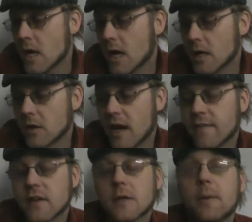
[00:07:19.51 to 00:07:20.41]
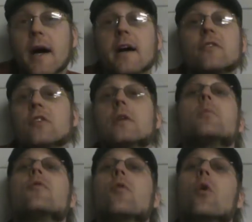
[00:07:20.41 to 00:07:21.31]
have the capacity to
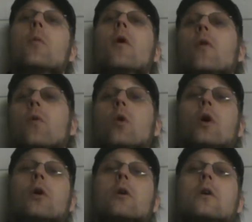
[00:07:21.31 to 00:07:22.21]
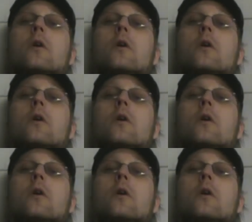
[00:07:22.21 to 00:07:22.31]
perform all the work